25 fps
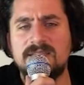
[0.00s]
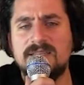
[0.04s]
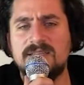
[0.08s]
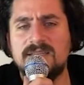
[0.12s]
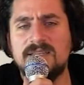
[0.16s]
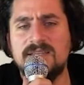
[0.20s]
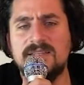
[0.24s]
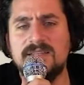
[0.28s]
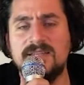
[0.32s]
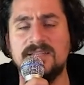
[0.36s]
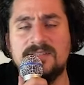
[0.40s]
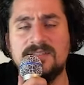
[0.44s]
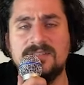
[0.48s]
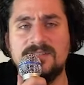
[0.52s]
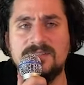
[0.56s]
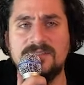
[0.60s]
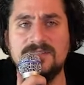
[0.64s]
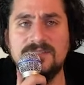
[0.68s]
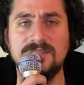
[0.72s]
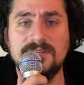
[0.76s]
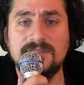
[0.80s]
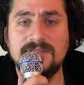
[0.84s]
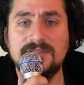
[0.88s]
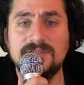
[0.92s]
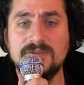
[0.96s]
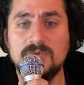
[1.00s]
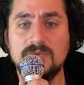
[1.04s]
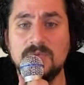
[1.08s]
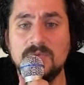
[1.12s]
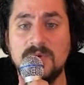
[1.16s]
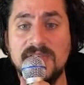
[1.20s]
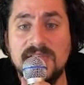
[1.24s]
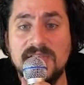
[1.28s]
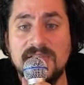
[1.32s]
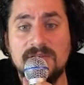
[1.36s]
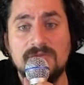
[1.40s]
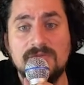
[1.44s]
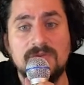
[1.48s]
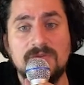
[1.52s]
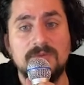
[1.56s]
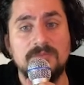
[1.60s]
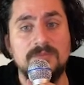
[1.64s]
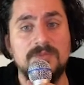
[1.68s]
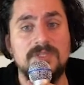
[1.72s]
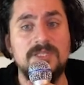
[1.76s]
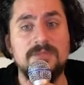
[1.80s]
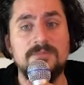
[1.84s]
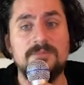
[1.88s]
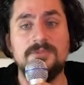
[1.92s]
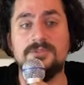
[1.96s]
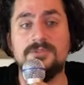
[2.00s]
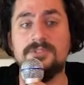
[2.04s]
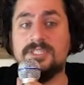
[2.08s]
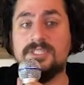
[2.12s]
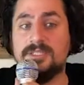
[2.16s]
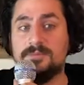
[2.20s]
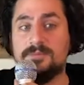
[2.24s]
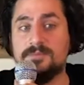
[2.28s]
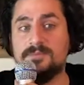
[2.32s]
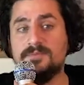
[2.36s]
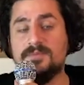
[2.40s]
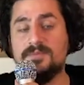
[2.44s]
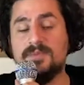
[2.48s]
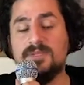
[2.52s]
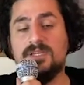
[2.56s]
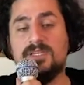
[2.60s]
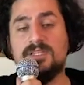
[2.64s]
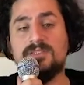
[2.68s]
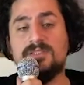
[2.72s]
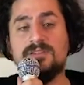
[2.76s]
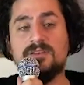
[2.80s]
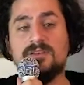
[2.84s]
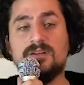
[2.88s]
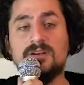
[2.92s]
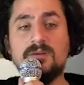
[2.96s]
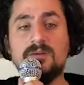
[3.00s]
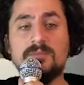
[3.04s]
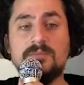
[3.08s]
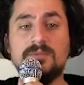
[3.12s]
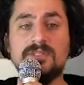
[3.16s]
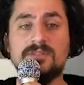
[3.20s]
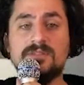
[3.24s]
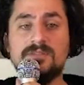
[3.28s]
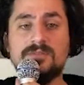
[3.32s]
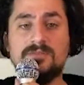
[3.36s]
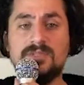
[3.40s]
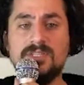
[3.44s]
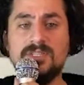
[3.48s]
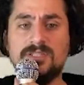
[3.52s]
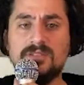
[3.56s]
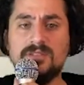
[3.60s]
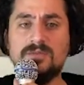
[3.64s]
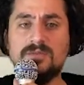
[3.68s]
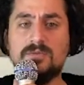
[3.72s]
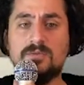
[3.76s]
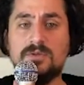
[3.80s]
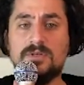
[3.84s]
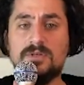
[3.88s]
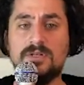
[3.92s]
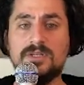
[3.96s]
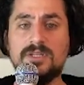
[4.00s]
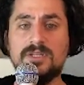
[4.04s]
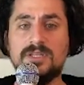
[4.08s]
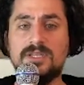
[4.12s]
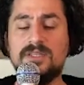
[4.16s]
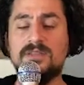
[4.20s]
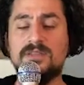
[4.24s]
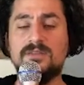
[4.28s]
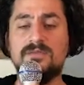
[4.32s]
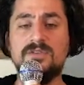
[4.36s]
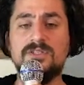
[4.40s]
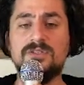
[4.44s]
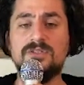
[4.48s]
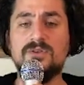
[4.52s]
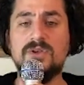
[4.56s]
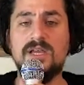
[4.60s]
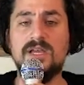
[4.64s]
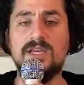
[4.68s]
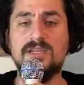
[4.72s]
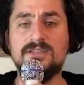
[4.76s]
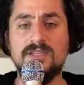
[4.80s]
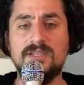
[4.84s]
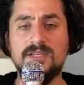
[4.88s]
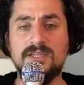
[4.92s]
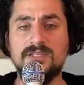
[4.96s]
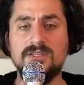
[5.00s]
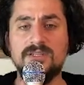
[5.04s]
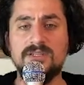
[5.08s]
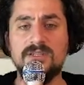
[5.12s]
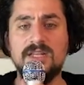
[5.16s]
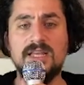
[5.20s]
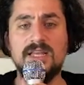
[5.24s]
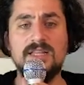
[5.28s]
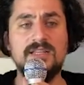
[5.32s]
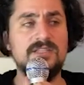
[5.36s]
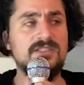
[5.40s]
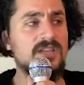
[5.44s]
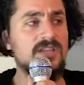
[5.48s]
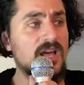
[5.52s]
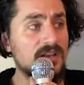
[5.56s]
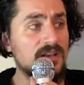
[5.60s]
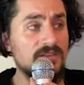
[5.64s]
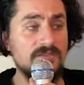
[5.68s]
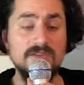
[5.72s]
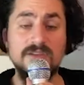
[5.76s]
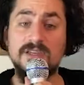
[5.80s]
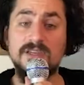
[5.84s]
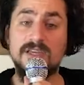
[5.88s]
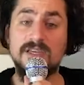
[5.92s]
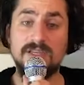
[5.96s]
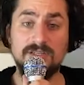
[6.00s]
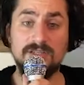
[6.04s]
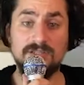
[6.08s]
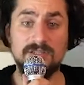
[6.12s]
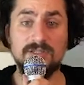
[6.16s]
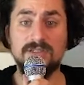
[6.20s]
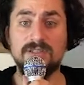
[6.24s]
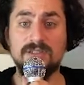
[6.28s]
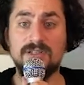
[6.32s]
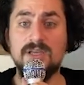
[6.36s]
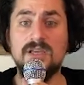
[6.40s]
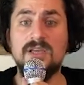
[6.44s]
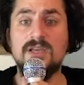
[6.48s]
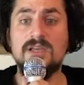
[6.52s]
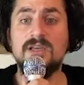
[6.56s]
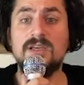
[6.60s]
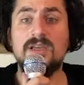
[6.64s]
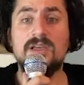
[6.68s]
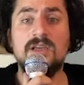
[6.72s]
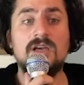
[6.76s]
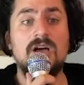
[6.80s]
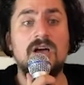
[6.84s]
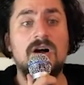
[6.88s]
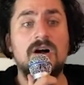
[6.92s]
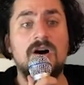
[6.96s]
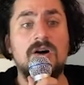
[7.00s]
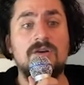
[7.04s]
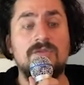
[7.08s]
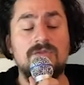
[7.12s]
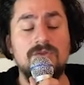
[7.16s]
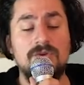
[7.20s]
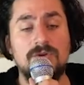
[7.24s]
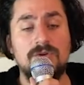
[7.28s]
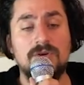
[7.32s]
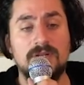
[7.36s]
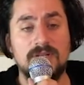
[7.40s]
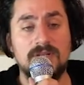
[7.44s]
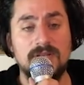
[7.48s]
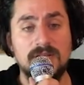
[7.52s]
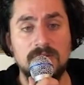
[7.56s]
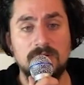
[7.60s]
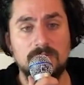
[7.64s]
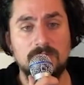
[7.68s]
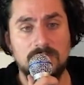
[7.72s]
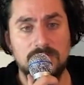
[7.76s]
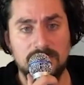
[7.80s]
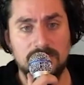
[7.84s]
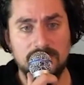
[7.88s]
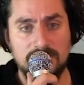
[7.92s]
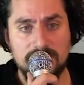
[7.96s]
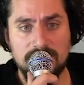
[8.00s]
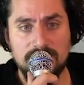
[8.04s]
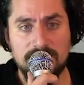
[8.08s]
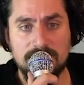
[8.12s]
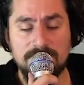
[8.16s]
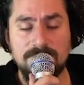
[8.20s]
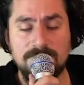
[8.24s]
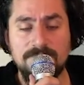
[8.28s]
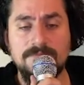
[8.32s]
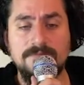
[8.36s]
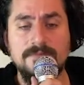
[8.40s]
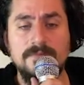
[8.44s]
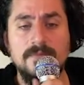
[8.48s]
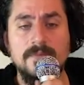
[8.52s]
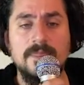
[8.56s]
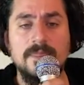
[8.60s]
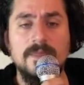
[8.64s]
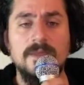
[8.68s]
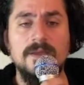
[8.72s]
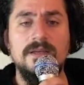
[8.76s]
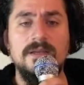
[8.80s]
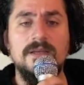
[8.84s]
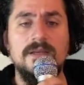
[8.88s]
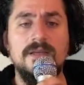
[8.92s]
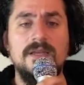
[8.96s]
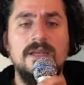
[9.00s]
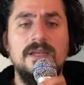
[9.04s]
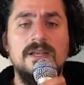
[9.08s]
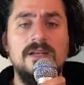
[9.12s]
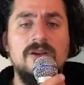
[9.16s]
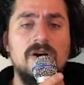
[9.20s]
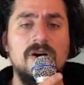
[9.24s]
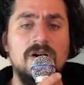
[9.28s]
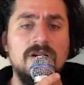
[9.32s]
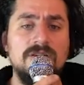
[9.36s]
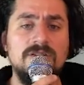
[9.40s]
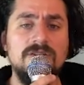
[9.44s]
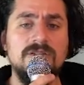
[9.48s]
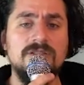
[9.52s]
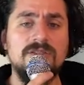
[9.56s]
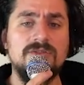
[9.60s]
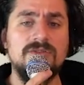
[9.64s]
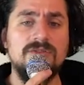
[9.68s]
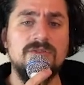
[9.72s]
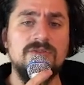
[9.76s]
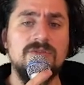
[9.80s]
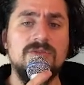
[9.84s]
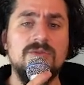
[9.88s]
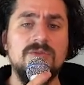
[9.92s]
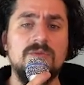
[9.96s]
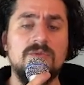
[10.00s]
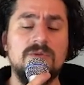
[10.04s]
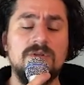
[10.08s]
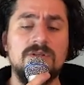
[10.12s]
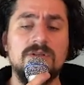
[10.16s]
that steers away from Deep Dream is Herman's recent work in the visualization and sonification of neural networks. In contrast to the work